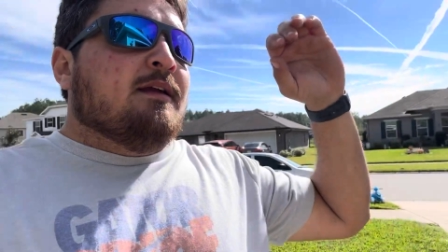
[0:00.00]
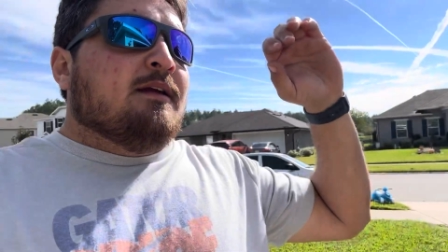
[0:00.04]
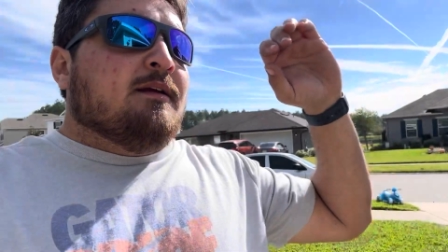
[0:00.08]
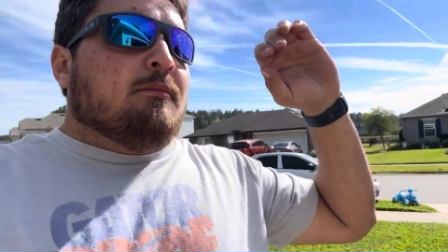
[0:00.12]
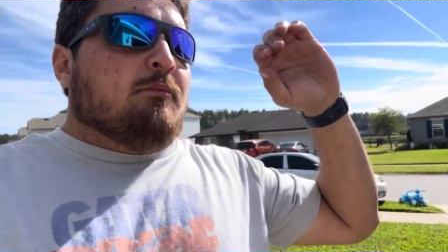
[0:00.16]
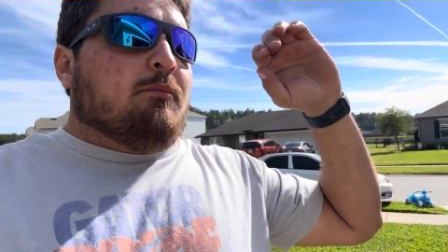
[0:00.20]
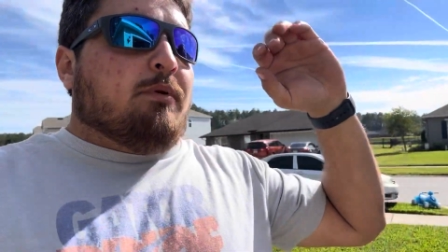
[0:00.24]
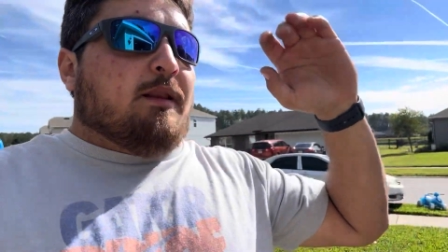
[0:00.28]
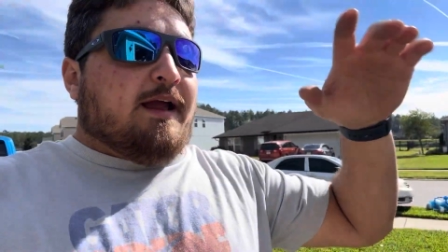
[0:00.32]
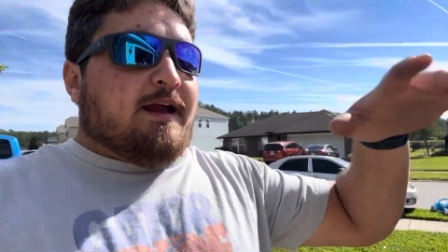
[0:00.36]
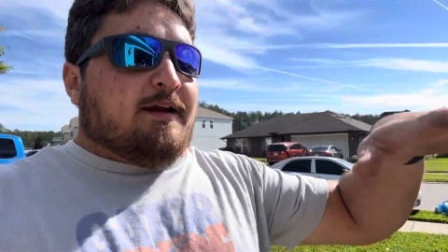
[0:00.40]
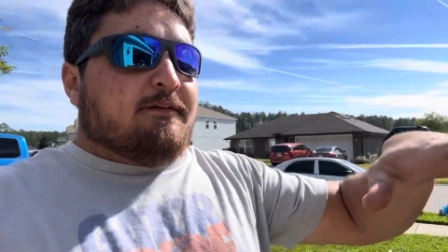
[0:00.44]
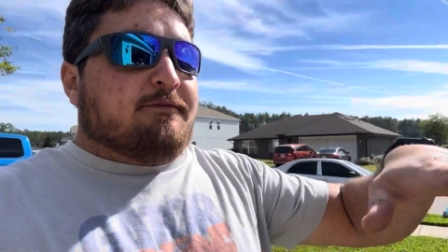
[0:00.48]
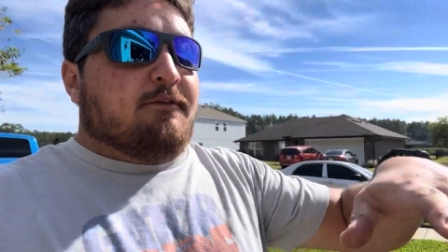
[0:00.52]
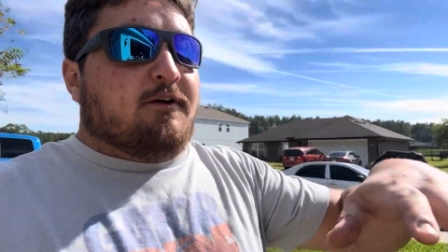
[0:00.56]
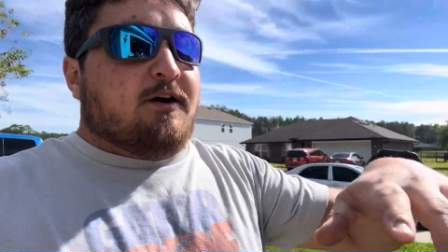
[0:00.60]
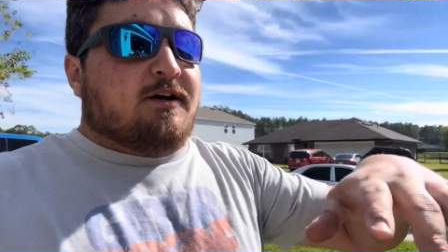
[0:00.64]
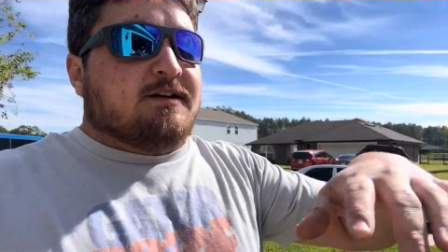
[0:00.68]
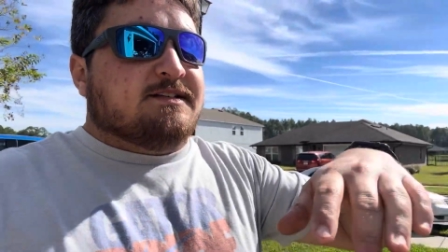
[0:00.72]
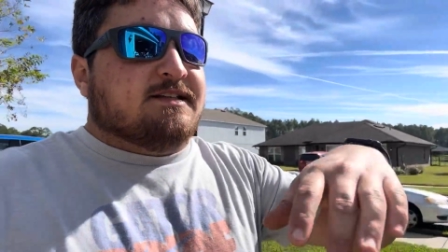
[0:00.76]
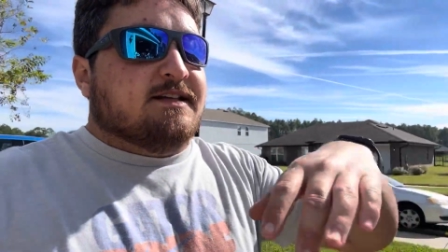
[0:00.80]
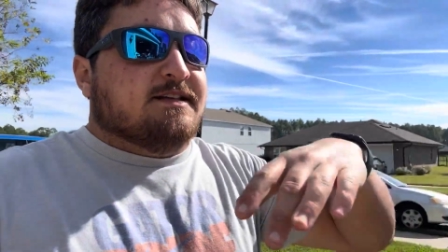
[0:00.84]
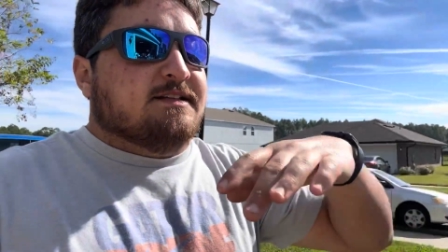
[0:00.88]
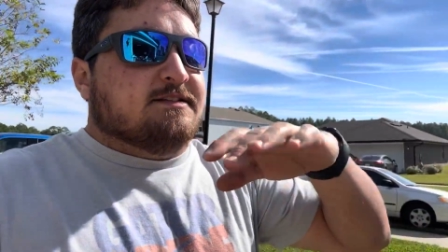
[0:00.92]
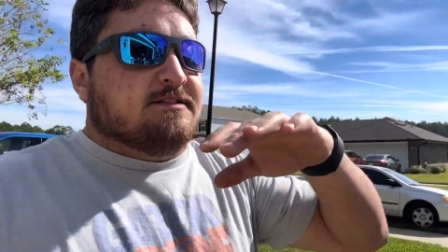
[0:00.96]
black
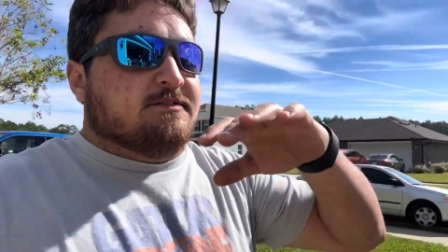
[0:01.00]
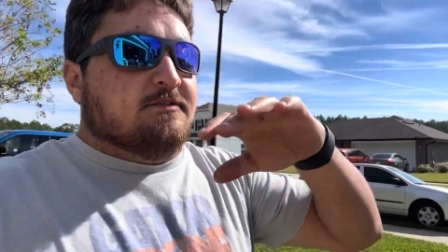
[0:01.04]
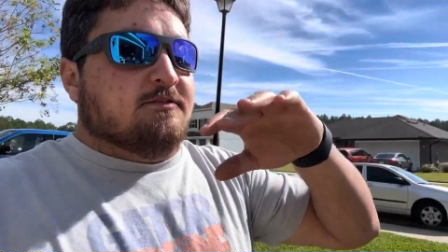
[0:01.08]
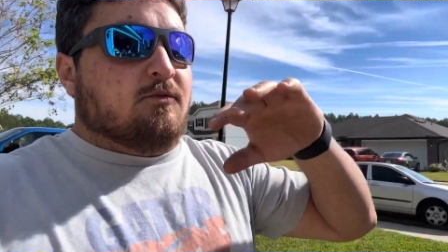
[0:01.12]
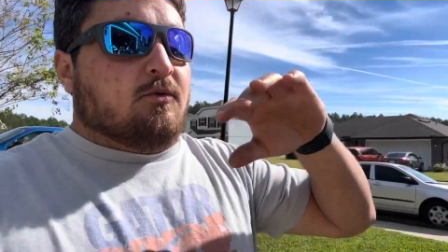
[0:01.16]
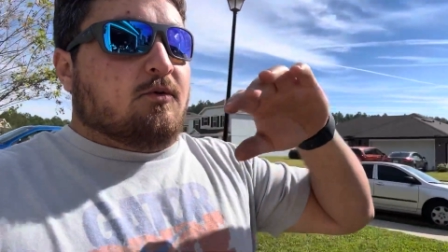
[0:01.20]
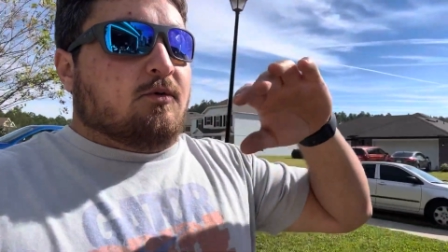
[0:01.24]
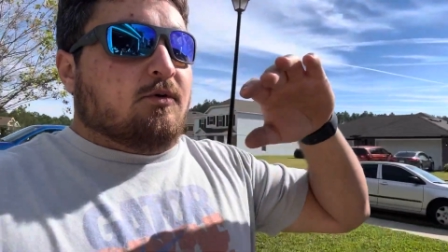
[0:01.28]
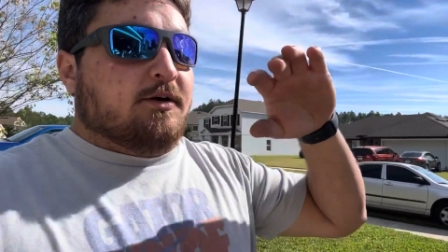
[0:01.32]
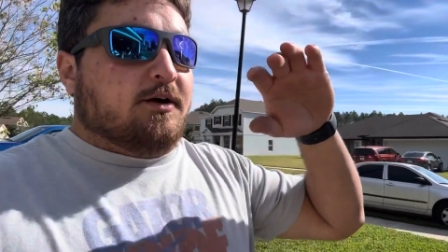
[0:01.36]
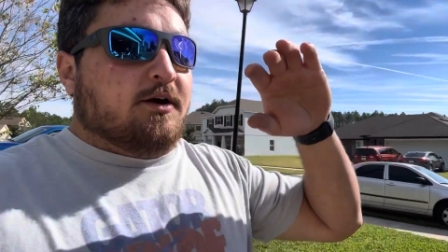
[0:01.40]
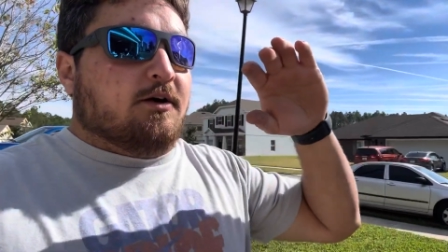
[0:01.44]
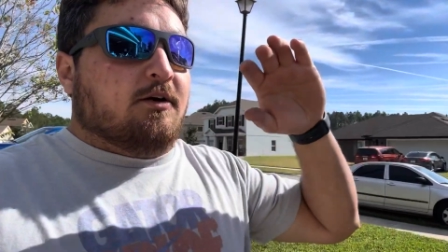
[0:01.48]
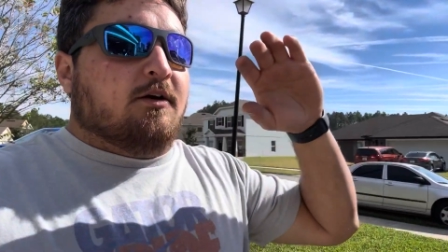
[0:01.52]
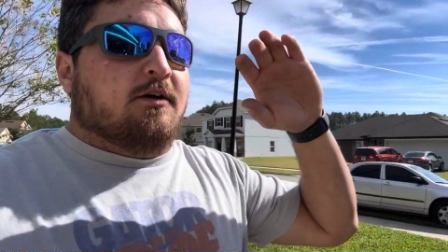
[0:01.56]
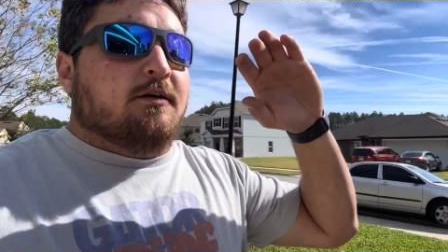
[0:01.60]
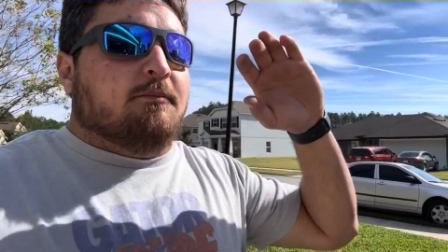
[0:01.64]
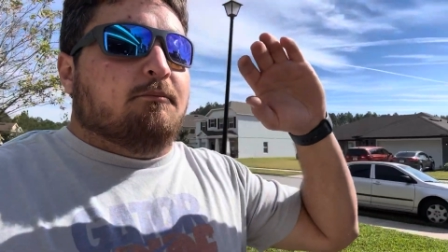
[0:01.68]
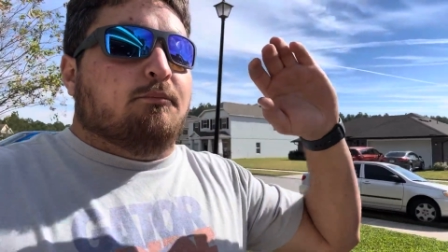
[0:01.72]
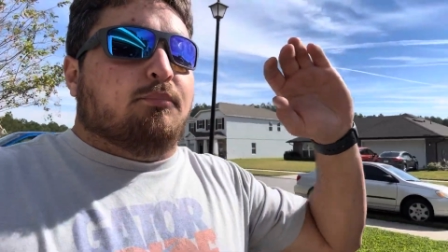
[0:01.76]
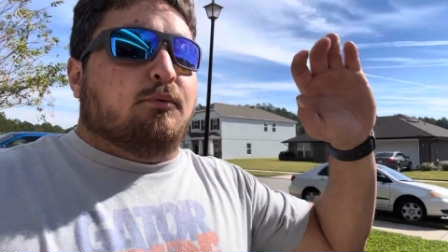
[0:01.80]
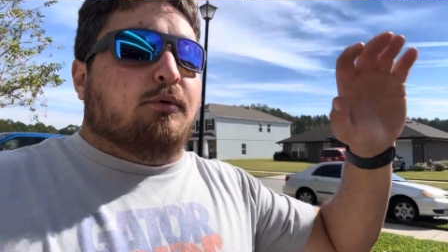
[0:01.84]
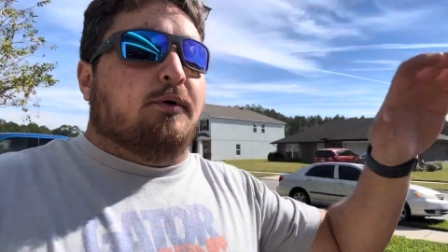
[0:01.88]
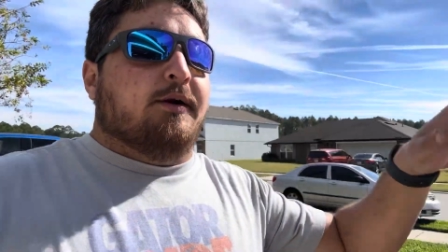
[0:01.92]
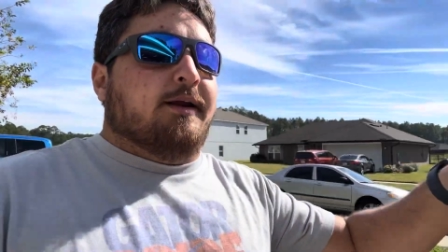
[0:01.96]
faucets, or you're on
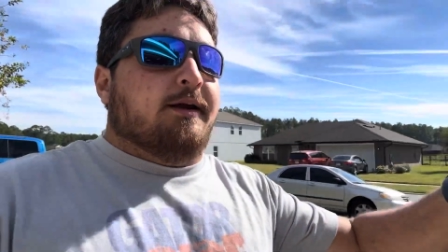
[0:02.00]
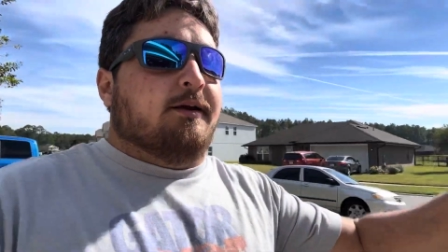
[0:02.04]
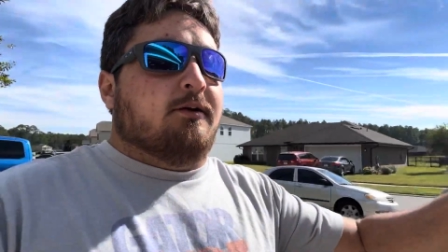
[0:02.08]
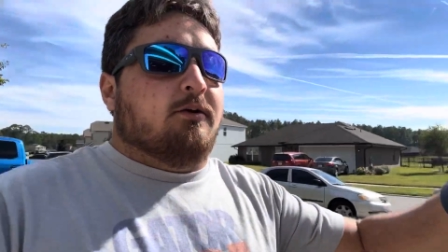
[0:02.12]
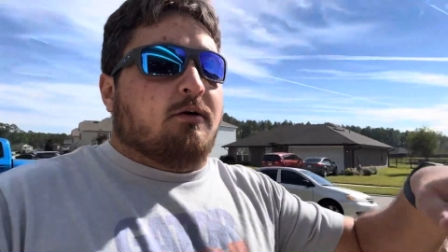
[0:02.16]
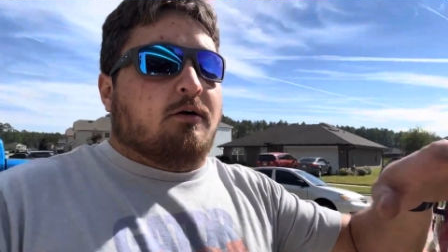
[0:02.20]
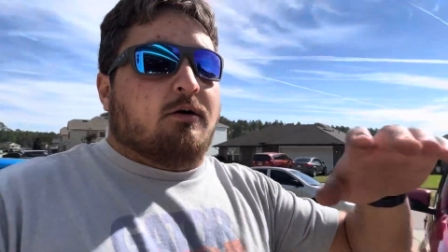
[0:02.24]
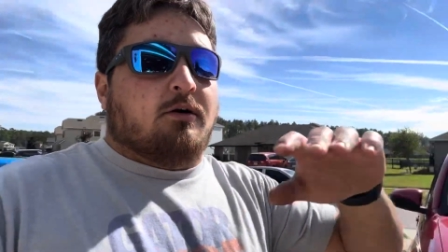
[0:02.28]
brick or